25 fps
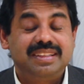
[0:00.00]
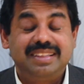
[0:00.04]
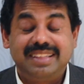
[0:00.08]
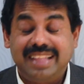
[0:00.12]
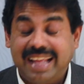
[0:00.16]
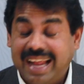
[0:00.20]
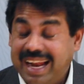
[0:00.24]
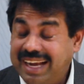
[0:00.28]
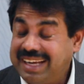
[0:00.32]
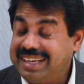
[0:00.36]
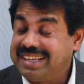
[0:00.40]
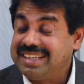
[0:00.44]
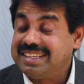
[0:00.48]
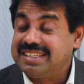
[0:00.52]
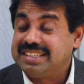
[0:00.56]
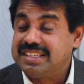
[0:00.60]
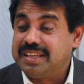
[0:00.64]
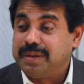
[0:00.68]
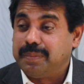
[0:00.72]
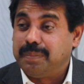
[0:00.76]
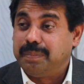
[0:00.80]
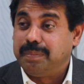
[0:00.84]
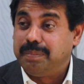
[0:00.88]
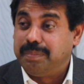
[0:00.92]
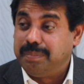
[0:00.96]
That is
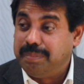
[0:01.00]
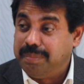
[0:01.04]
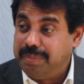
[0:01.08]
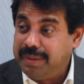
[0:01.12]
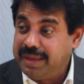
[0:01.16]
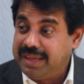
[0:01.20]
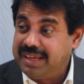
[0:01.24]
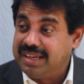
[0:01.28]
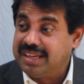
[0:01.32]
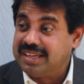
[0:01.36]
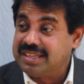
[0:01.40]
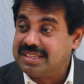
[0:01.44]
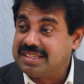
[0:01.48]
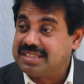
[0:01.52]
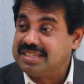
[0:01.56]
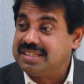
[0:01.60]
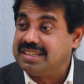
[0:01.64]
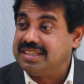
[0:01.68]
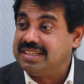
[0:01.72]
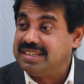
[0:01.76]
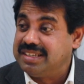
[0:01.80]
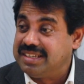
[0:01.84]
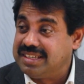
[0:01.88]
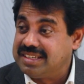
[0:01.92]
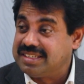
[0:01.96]
the biggest
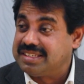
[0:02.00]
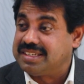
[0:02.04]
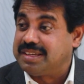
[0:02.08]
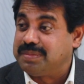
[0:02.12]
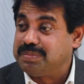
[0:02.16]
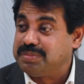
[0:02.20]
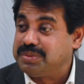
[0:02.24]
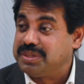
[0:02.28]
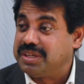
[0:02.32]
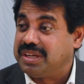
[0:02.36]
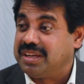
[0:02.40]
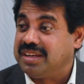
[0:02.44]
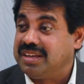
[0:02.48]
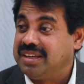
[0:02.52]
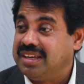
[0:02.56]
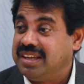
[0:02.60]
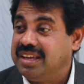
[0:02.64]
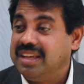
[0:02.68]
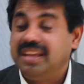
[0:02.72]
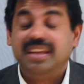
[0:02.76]
deception